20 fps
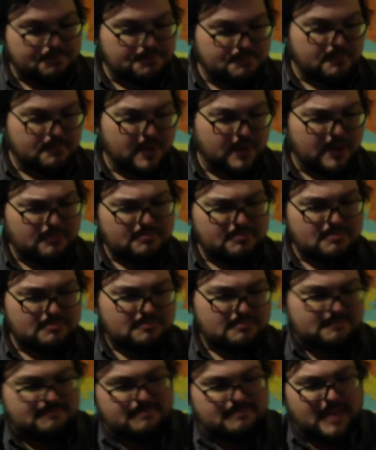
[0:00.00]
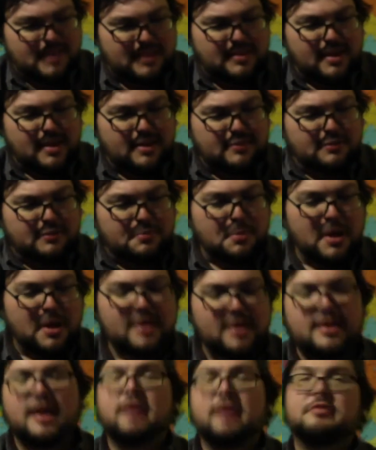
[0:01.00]
well, that kind of
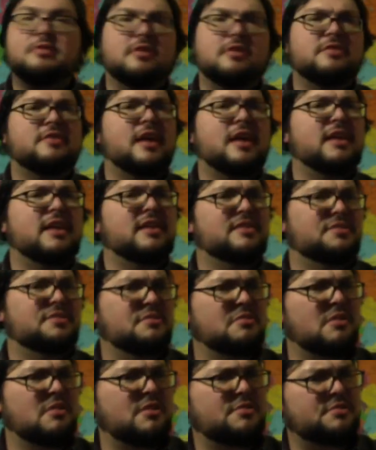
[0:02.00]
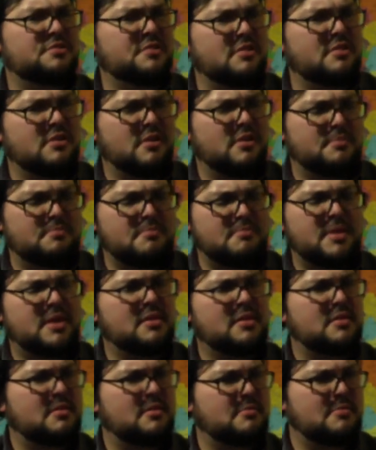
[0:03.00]
spread nationalist ideas across Europe, made
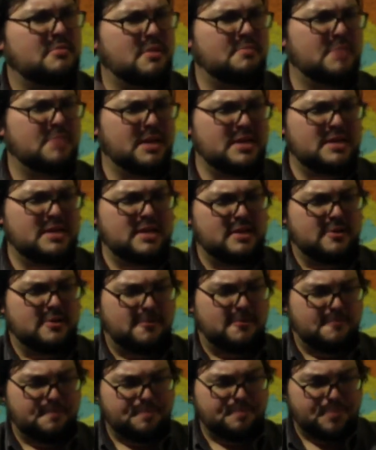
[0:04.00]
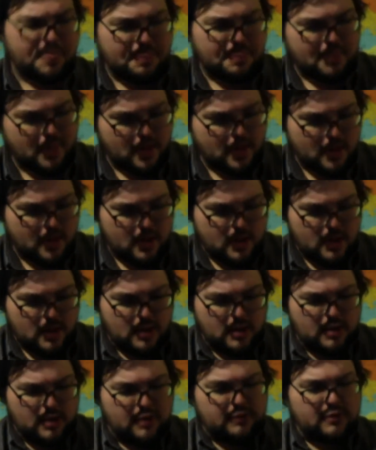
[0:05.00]
it a big deal.
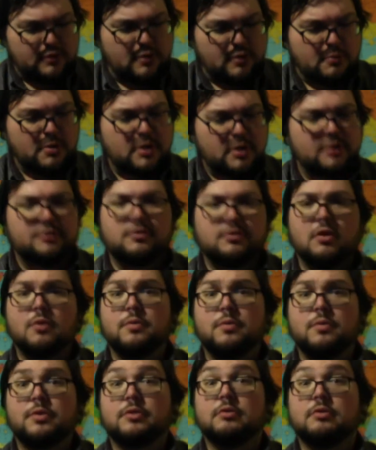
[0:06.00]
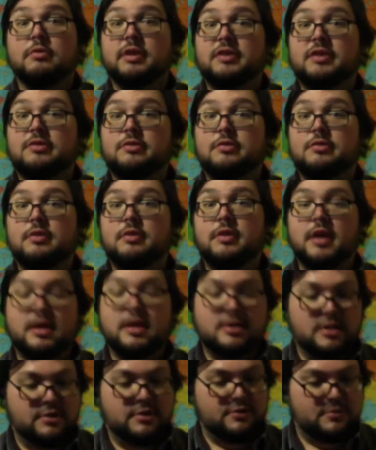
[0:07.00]
So we're going to start with Greece in the
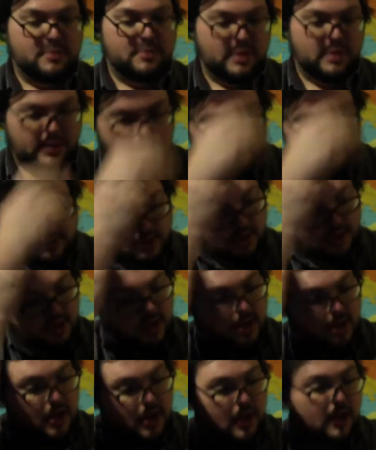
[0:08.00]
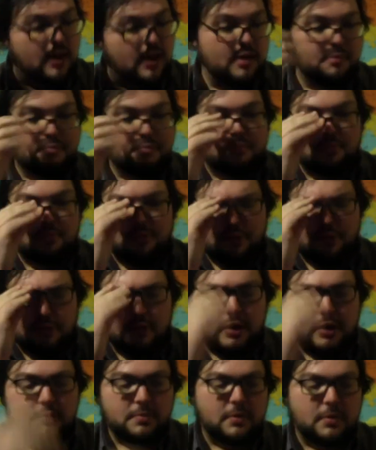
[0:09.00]
1820s. The
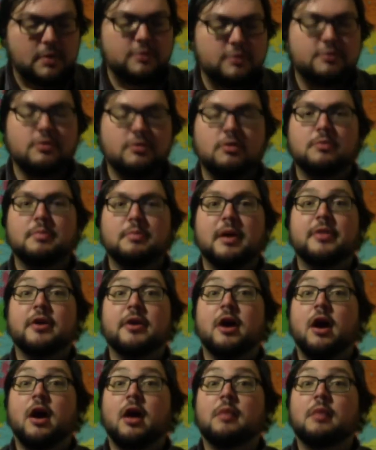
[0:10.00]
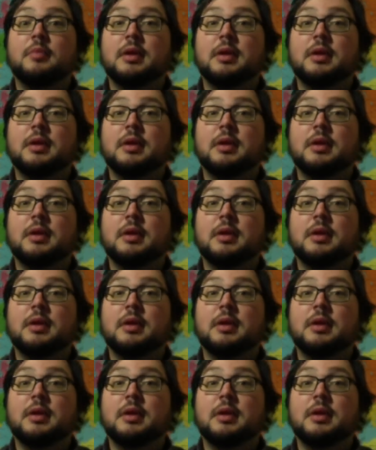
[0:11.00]
Greeks were controlled by the Ottoman